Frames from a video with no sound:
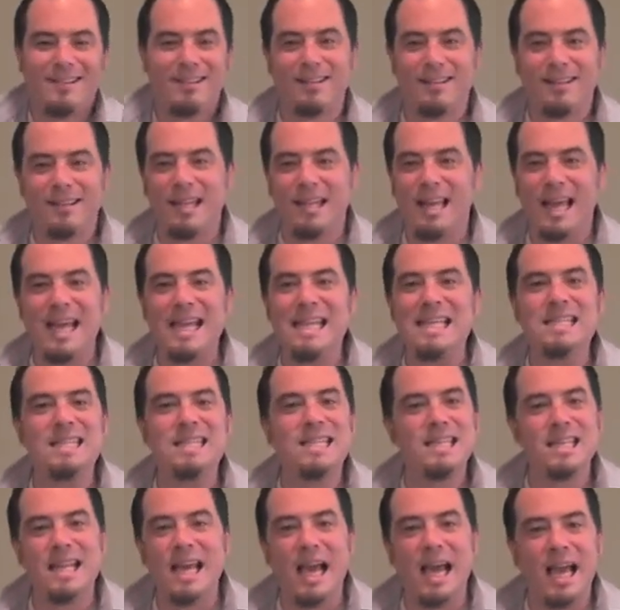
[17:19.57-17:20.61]

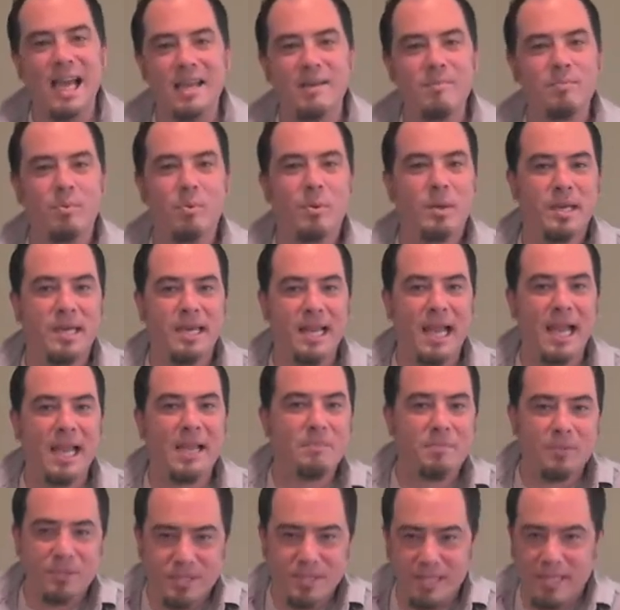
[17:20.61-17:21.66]

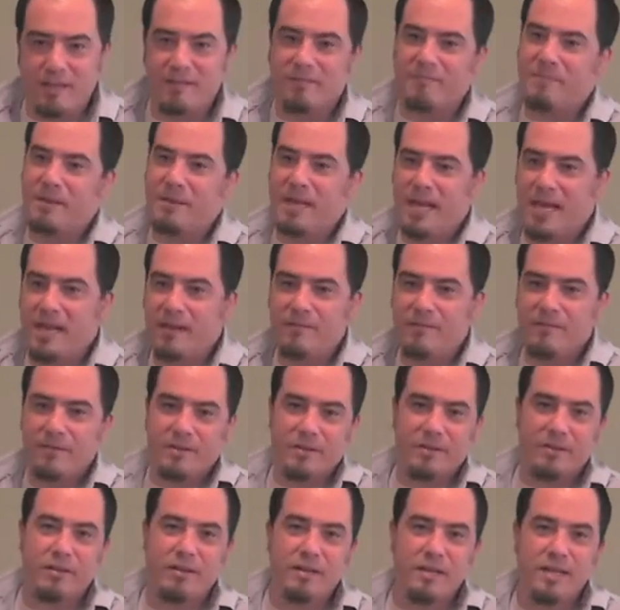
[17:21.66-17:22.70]
99.9% of
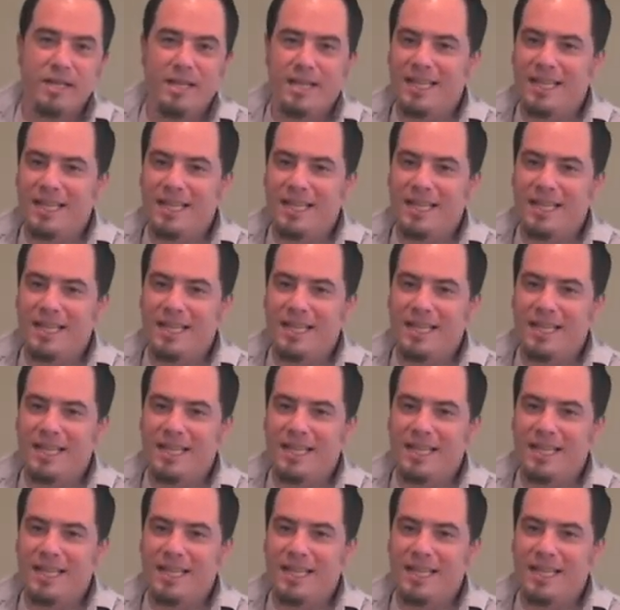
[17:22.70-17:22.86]
behavior